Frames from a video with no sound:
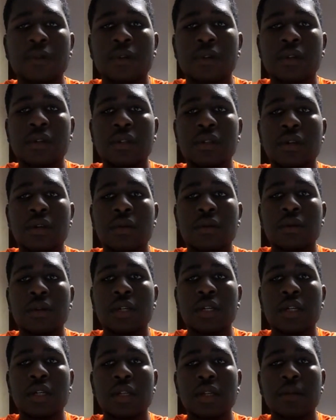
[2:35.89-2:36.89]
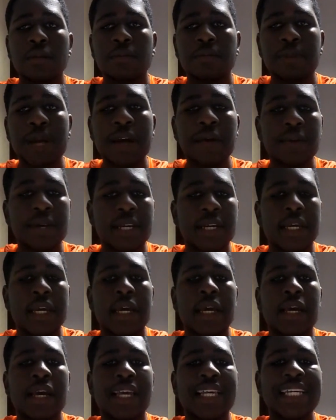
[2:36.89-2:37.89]
so Barry,
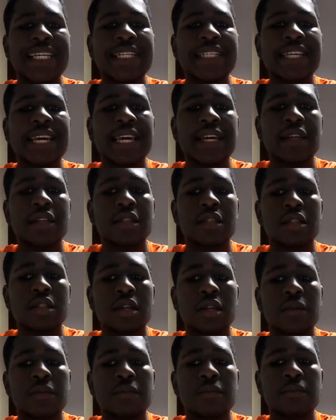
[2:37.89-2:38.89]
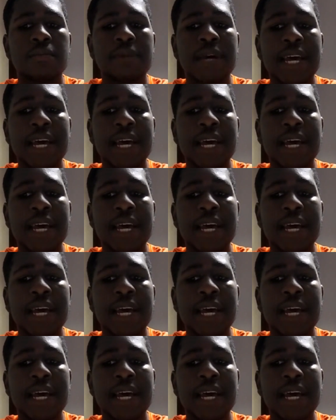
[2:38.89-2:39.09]
yeah, he takes um,